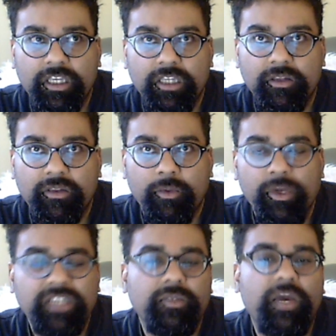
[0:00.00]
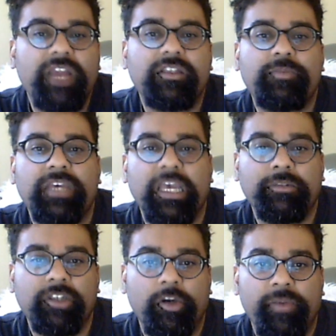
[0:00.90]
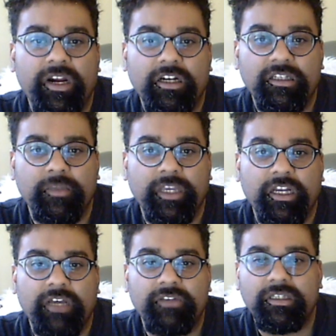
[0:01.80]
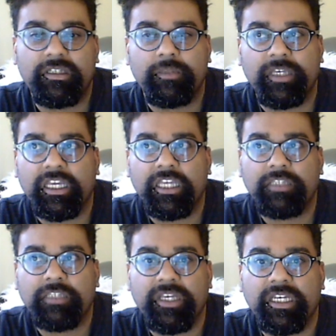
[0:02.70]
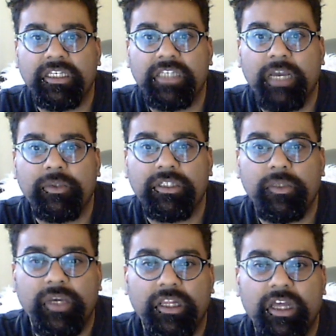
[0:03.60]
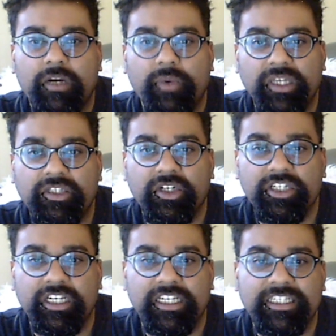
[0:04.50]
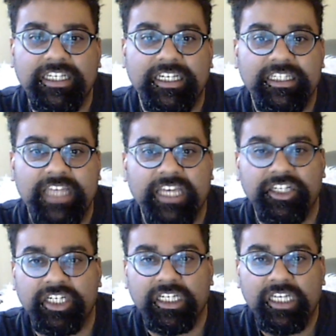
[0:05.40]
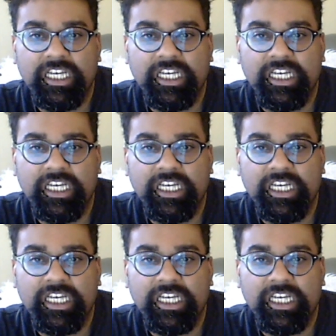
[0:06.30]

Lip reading: The reason why this became so apparent to me and obvious to me is because I was doing a lot of research into synesthesia.